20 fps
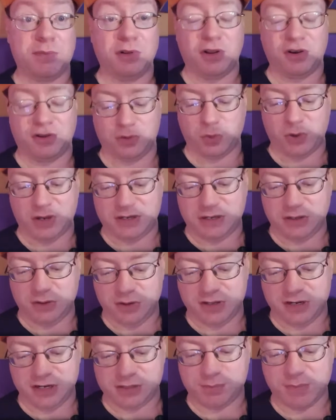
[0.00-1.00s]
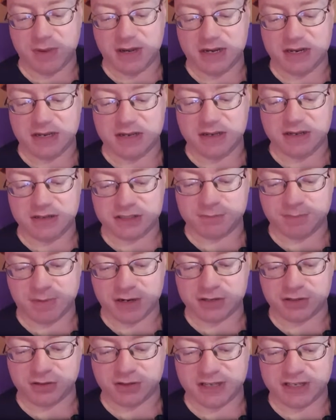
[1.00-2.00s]
up along the way too to get as many
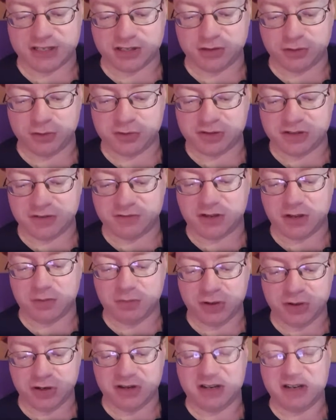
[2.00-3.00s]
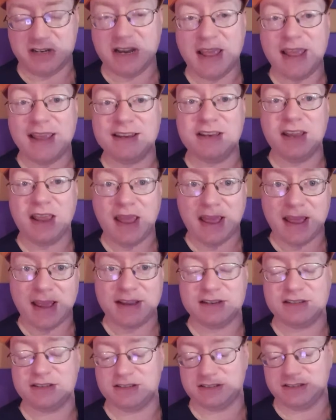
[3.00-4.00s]
special exclusive community day
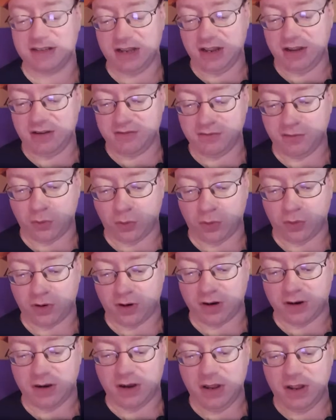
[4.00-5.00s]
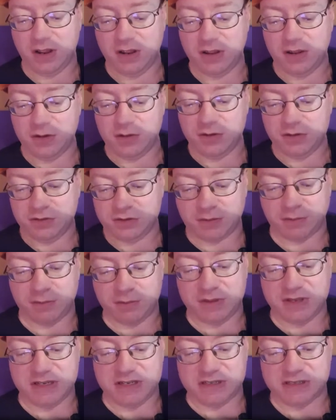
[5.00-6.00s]
attacks for some
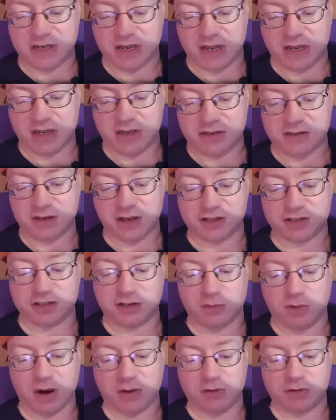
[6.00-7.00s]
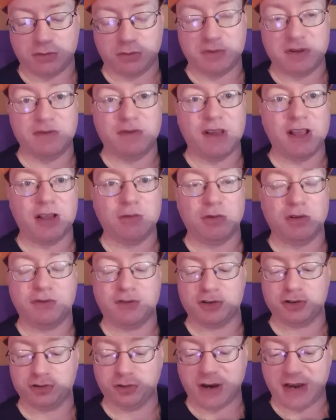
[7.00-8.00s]
of these uh, Dusknoir, which will be available
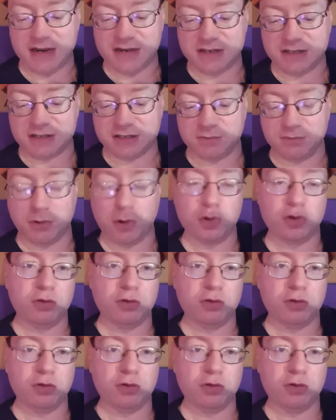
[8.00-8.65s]
for trade to some